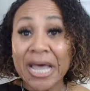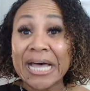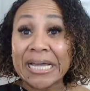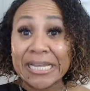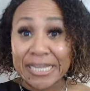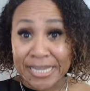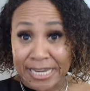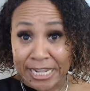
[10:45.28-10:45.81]
A
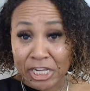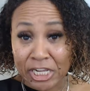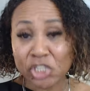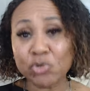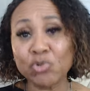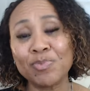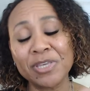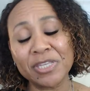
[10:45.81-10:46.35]
niche
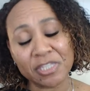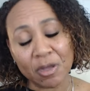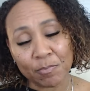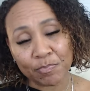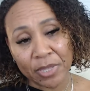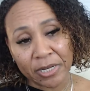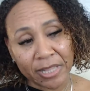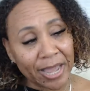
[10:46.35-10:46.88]
would be
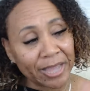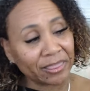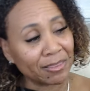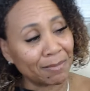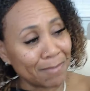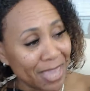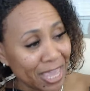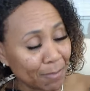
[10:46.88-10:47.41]
something like the
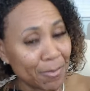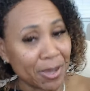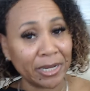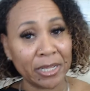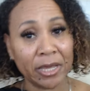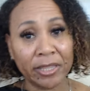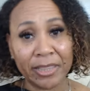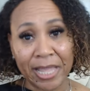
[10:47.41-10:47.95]
Make Money
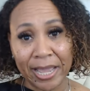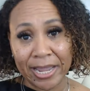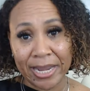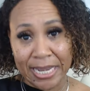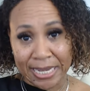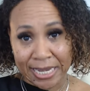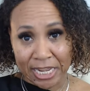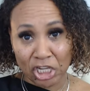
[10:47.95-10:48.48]

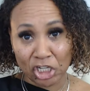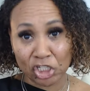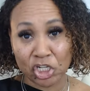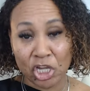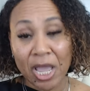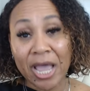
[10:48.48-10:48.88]
Online niche.